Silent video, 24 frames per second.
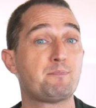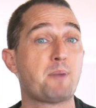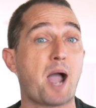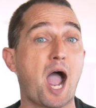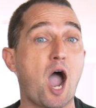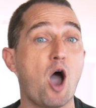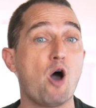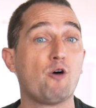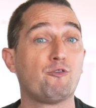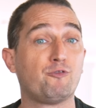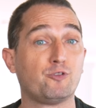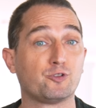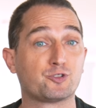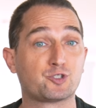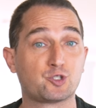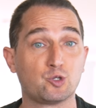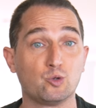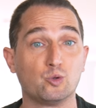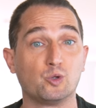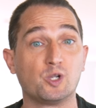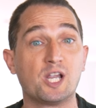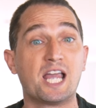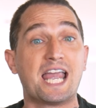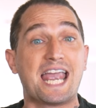powerful
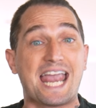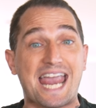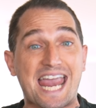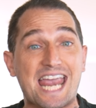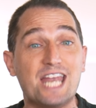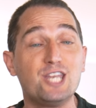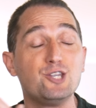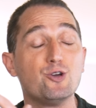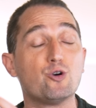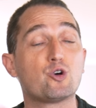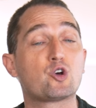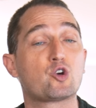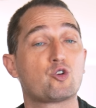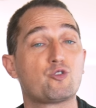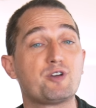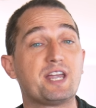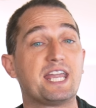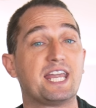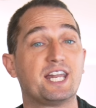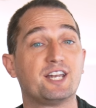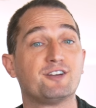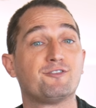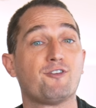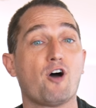tool in your
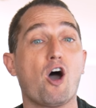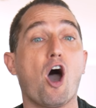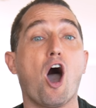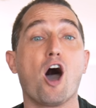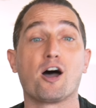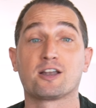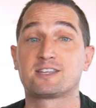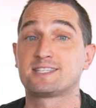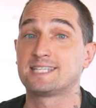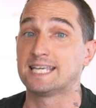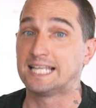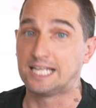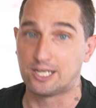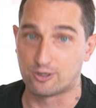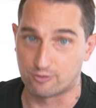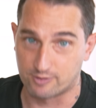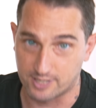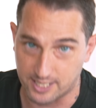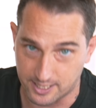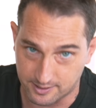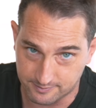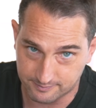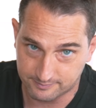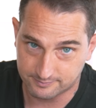creative
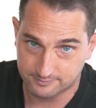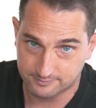artillery.